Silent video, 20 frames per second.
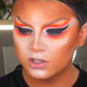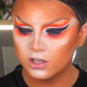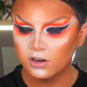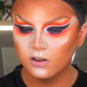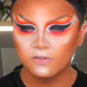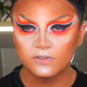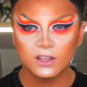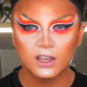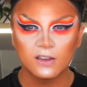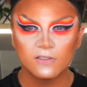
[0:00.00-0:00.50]

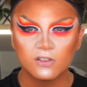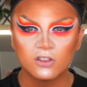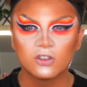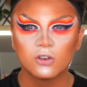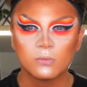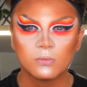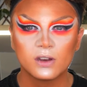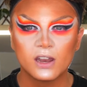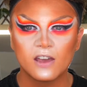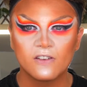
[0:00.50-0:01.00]
enough to give
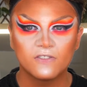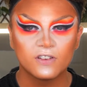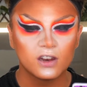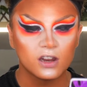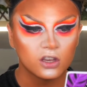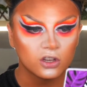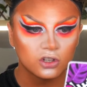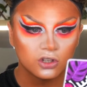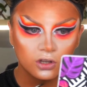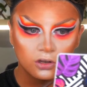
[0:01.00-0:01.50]
some
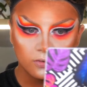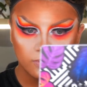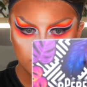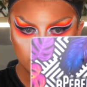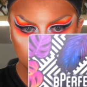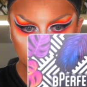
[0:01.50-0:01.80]
definition.